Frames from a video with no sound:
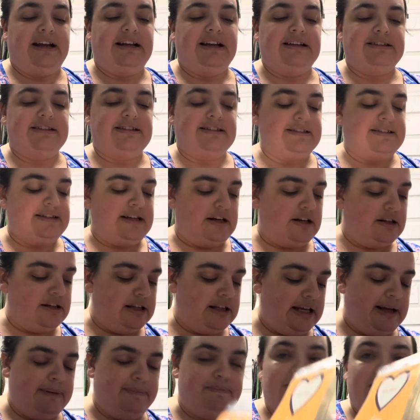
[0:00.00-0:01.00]

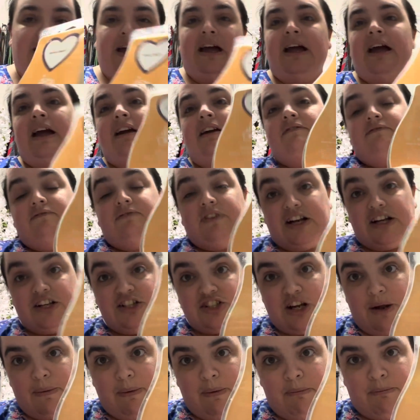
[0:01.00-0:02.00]
necessarily. Finished
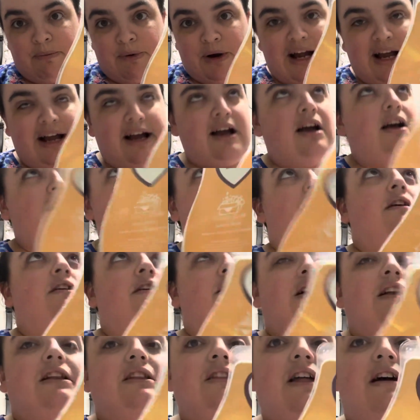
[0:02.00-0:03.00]
up a brick.
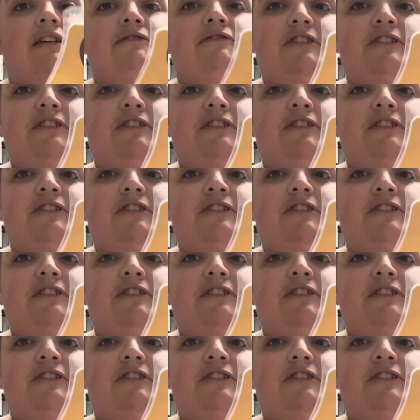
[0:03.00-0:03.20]
I love